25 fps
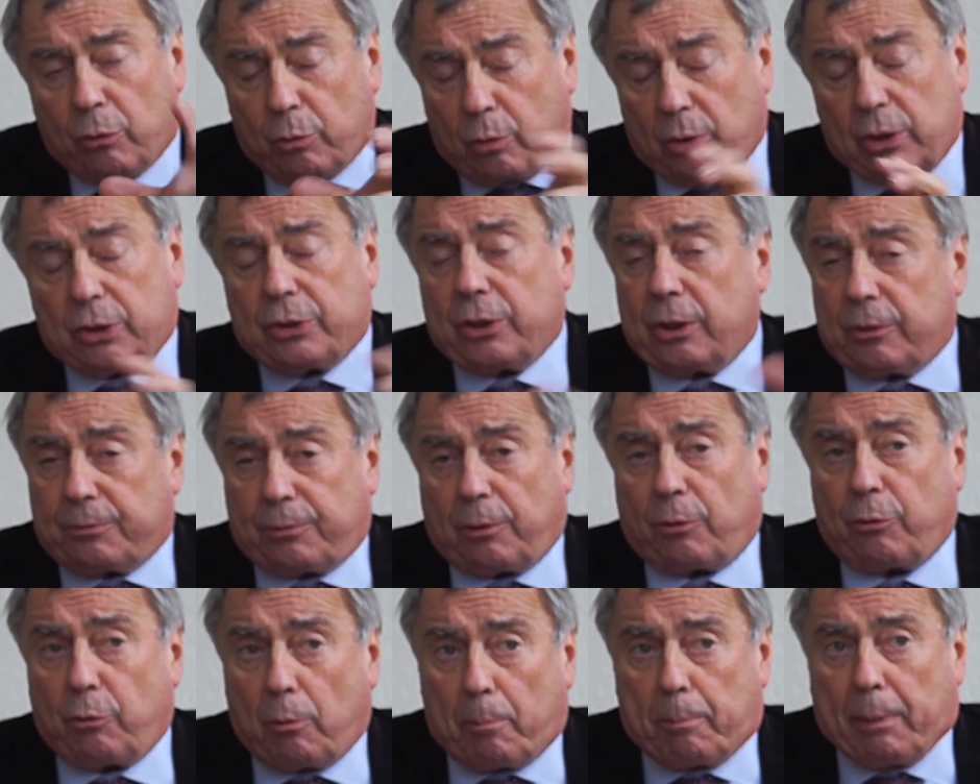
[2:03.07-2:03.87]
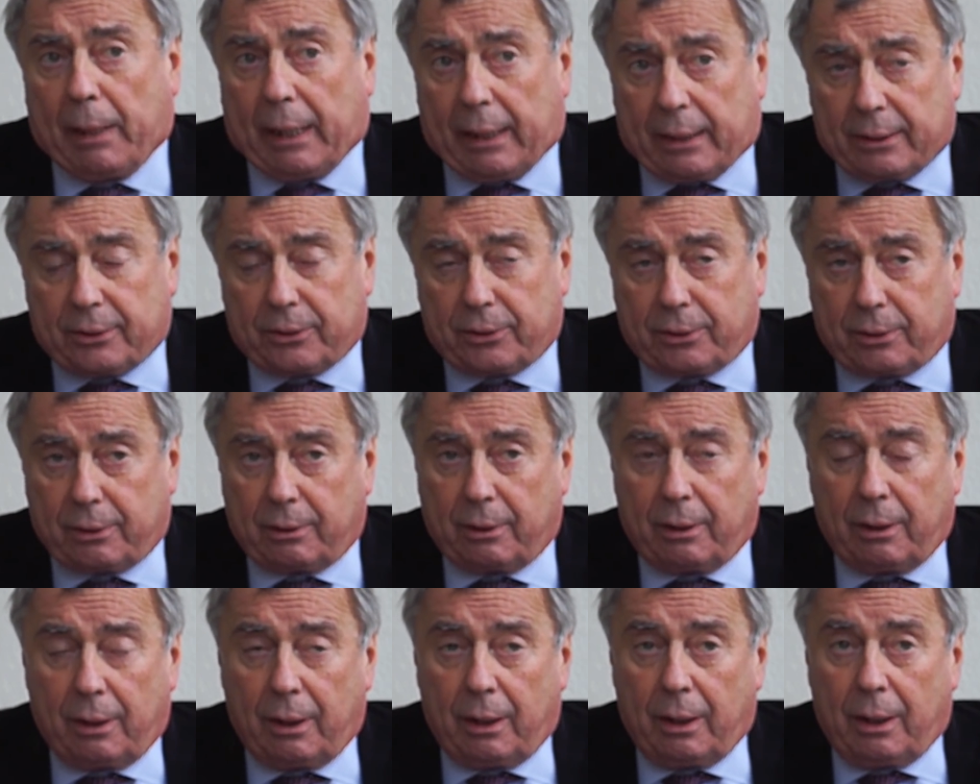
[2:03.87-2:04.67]
So this is for the
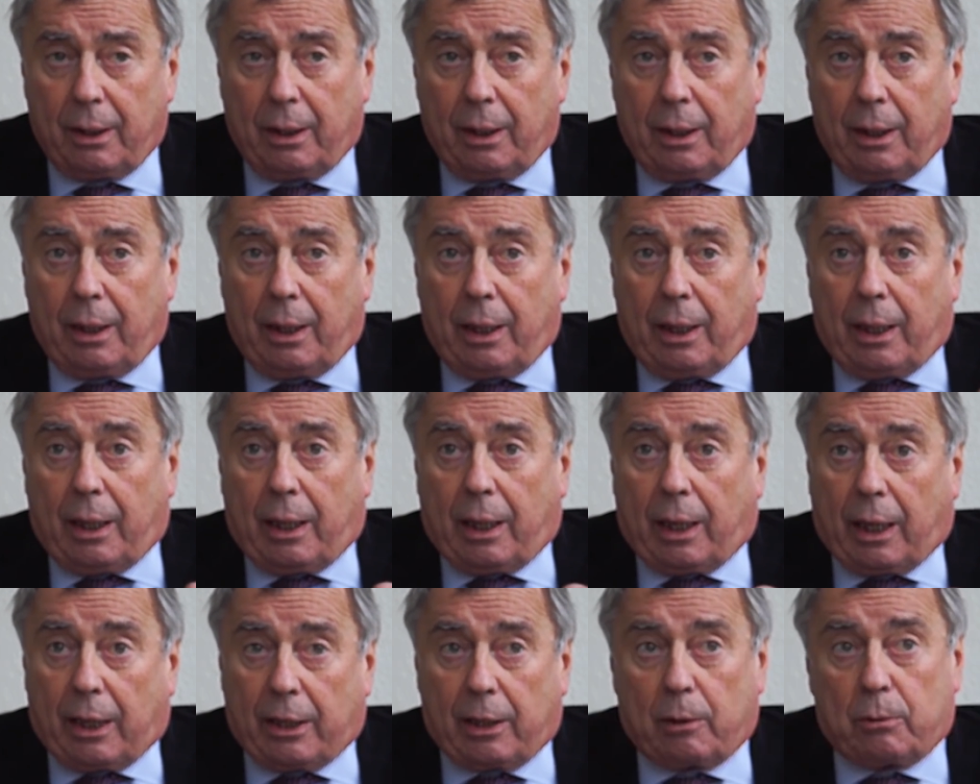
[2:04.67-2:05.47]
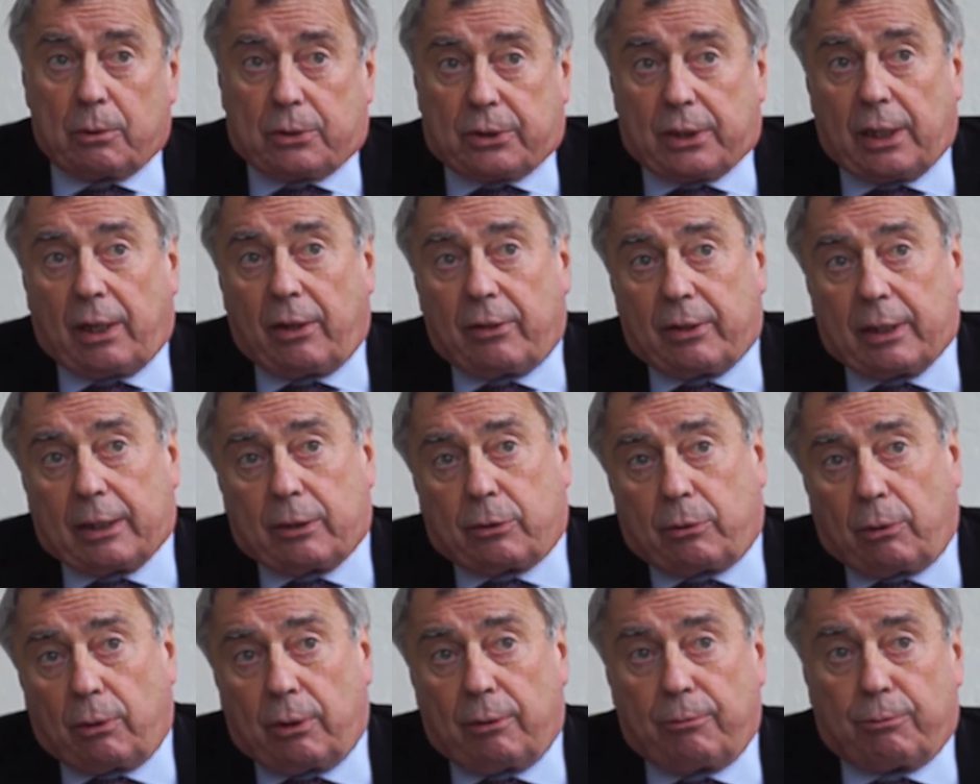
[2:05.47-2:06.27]
past, and I would say
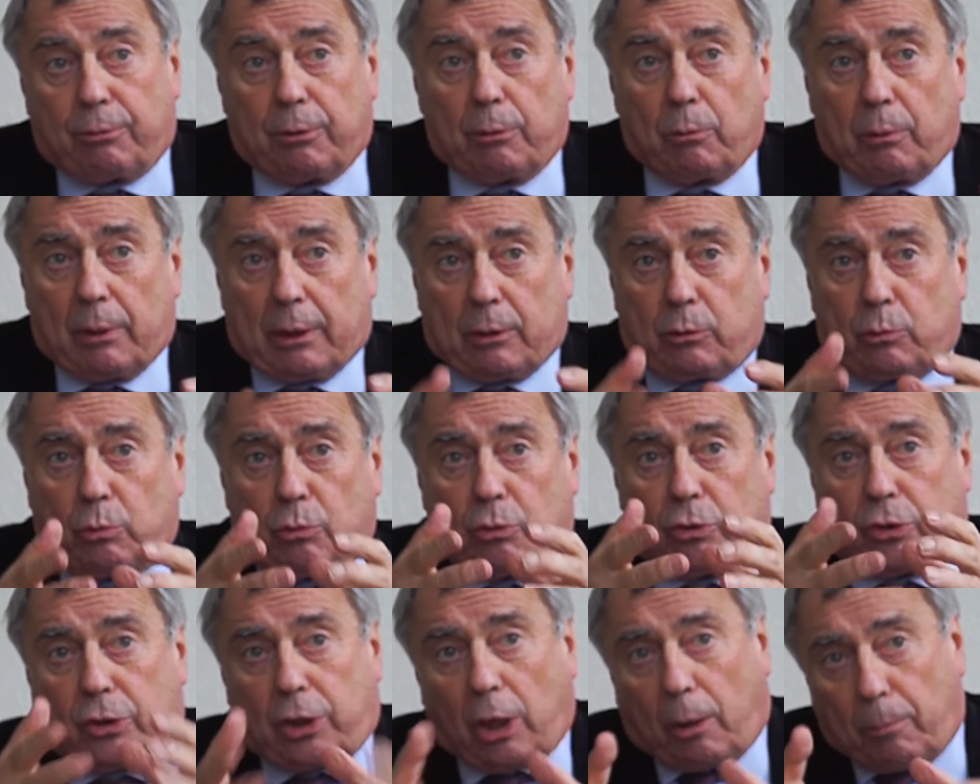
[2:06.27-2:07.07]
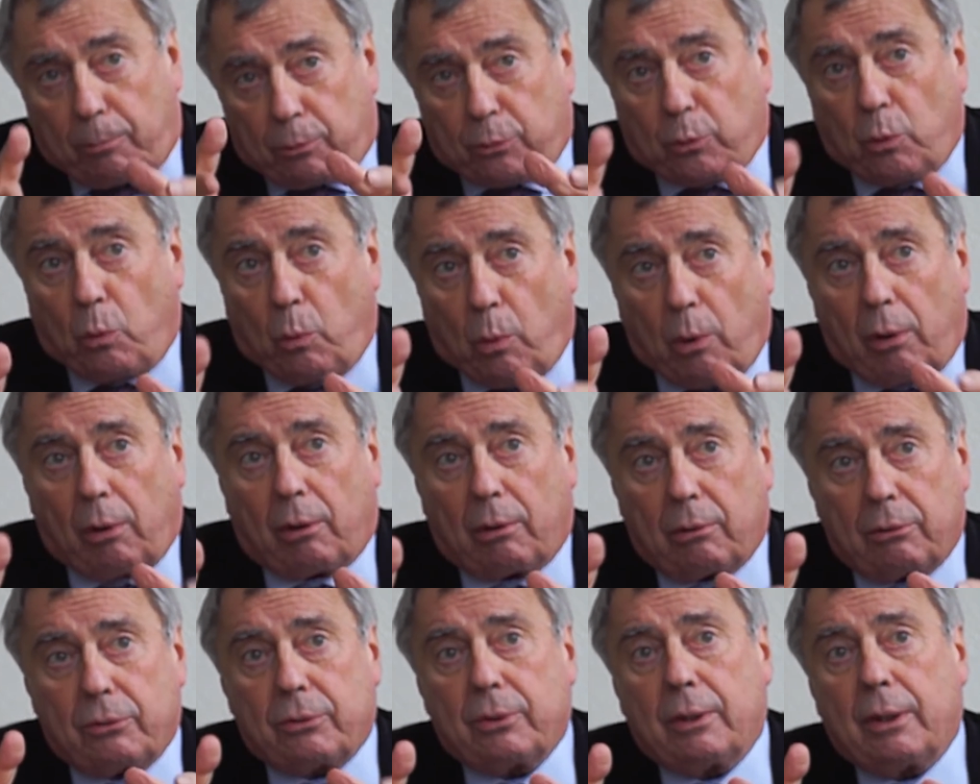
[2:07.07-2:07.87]
that if we were to stop the
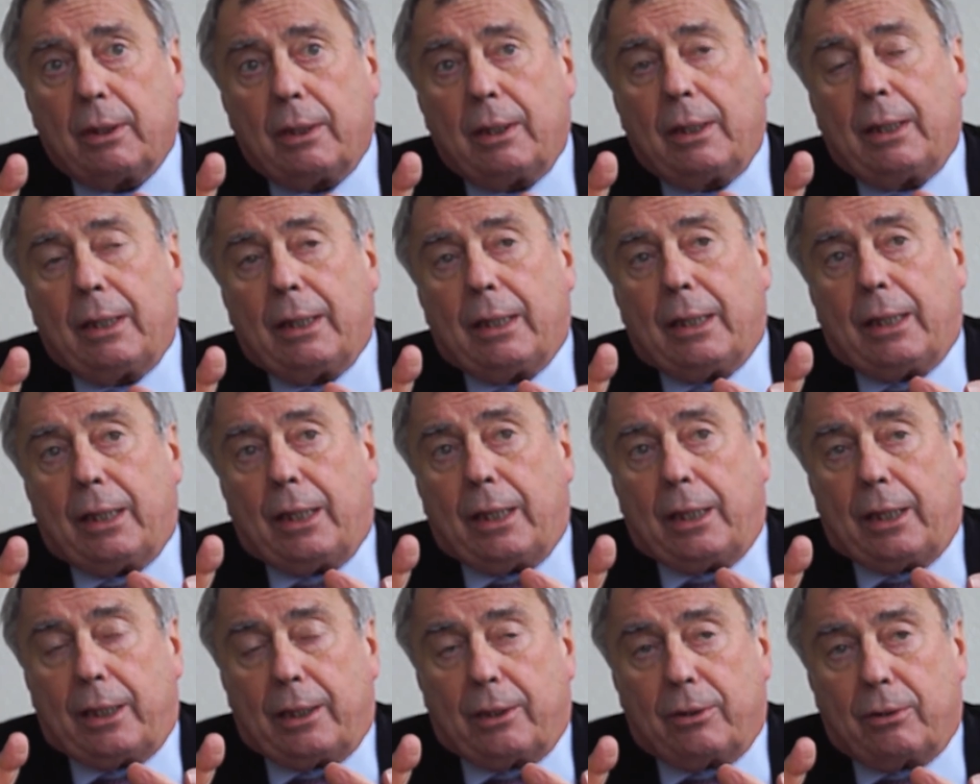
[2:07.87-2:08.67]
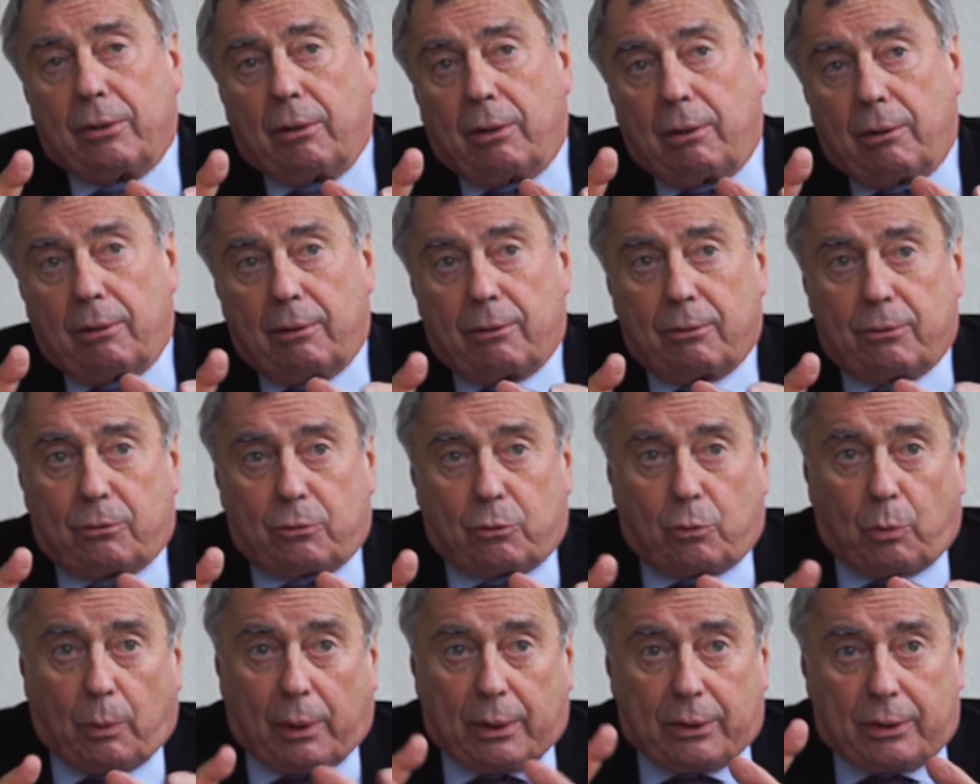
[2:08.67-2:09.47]
world in
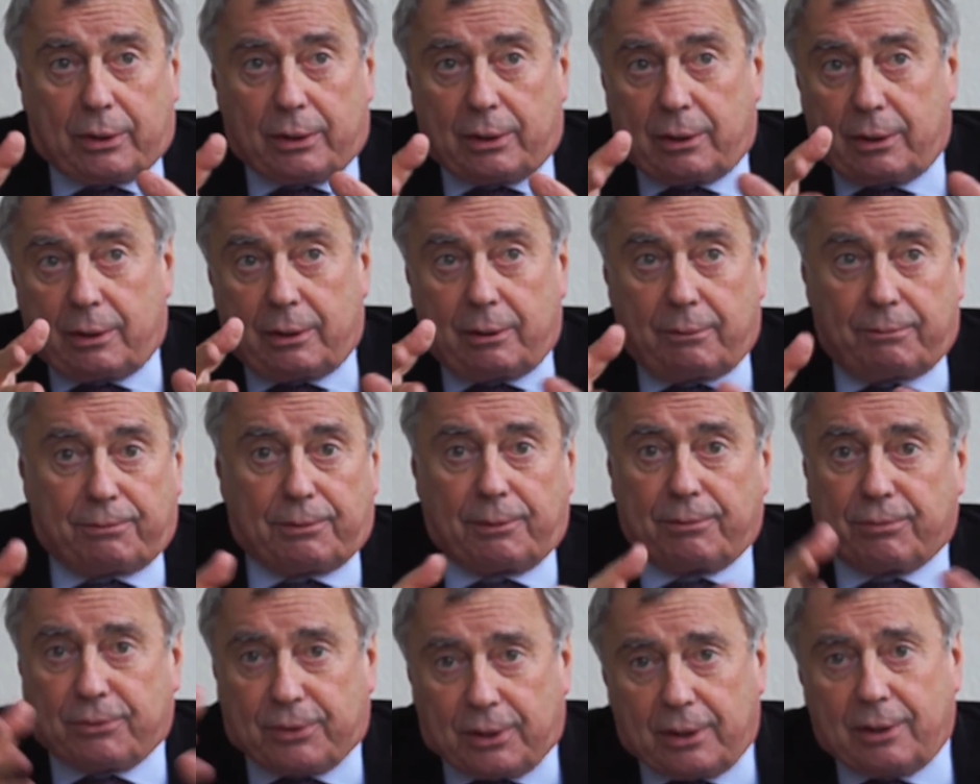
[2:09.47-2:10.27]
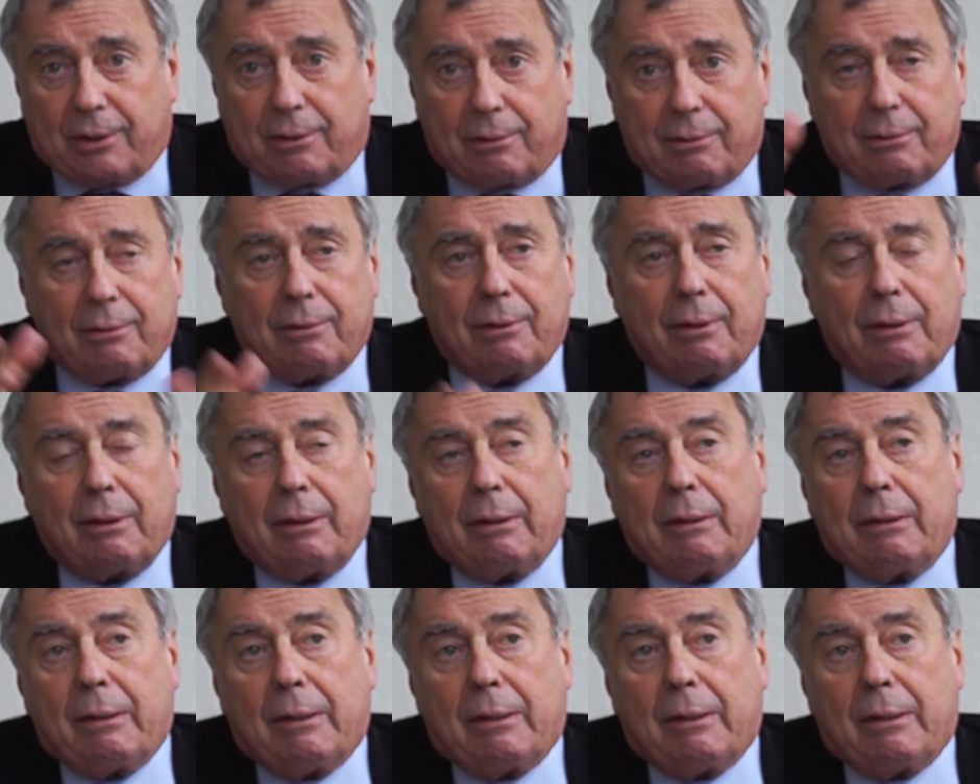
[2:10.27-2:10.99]
2015,